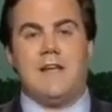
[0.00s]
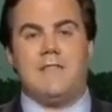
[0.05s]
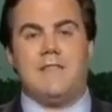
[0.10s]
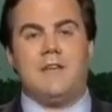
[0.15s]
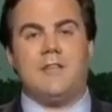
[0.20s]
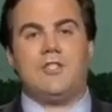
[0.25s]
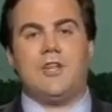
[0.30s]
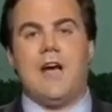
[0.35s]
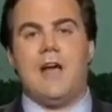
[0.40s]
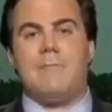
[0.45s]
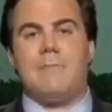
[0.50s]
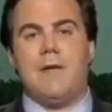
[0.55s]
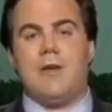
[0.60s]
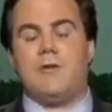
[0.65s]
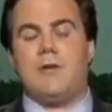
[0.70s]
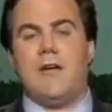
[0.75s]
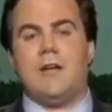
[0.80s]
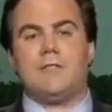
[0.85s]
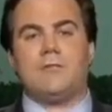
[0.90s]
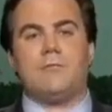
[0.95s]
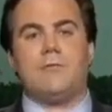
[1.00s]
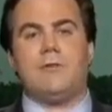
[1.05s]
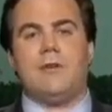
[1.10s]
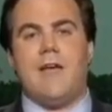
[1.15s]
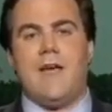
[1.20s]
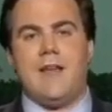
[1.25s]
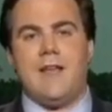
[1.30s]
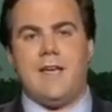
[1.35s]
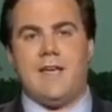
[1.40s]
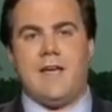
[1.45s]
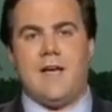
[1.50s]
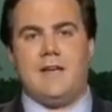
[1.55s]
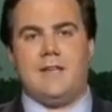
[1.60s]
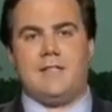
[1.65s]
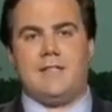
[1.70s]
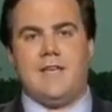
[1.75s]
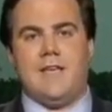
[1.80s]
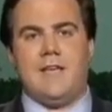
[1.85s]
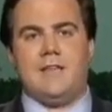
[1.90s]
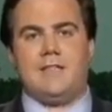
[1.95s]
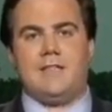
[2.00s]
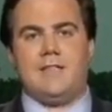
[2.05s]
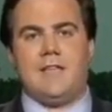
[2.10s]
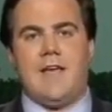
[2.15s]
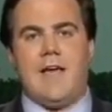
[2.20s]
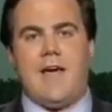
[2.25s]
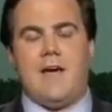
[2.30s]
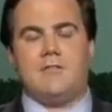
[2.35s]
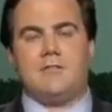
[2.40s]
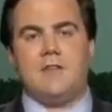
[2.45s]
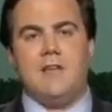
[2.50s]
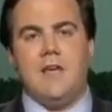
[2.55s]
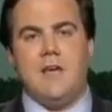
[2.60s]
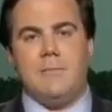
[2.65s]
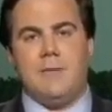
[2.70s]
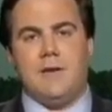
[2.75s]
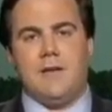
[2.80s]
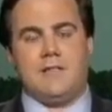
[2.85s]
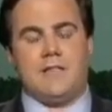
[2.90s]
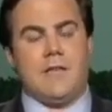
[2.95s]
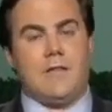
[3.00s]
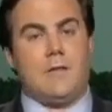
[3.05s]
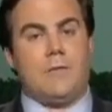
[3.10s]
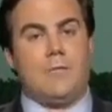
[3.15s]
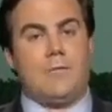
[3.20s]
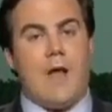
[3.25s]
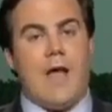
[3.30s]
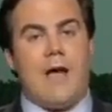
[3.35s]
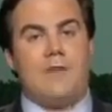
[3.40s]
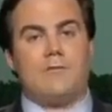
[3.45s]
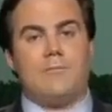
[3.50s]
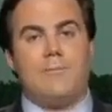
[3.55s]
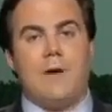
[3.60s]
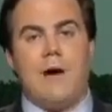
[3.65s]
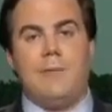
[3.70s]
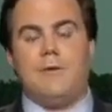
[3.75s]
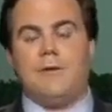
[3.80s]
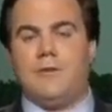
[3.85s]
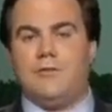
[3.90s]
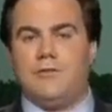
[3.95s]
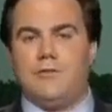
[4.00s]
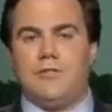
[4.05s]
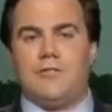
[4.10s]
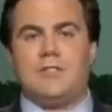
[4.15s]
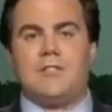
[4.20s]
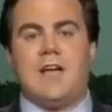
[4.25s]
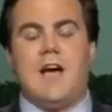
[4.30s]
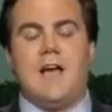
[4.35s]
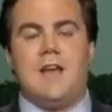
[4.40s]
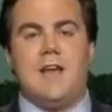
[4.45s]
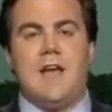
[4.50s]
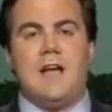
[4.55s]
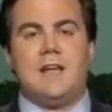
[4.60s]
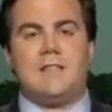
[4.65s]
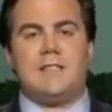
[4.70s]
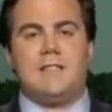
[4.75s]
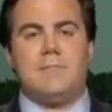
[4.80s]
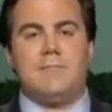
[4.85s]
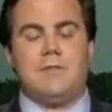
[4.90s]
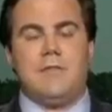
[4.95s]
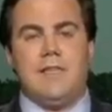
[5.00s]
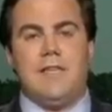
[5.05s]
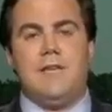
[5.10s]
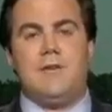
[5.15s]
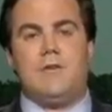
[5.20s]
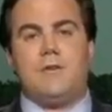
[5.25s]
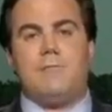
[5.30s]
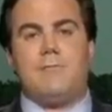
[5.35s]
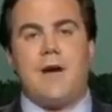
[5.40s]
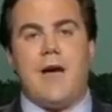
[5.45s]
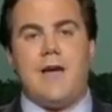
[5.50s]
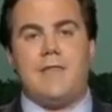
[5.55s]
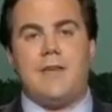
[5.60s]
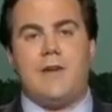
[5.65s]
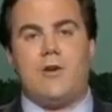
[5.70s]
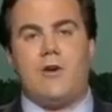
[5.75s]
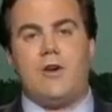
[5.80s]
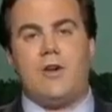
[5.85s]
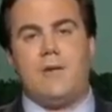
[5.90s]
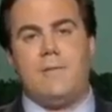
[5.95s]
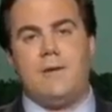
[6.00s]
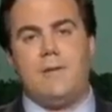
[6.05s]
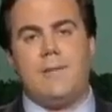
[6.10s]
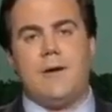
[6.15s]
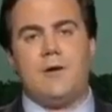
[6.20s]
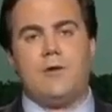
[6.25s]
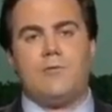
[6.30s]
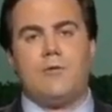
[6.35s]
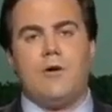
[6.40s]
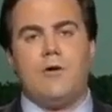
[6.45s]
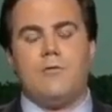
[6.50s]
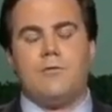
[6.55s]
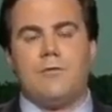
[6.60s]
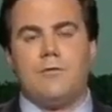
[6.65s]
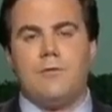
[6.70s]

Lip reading: And I think John Boehner has a real headache on his hands in the House because the House Republicans are just not simply eager to buy that argument about growth.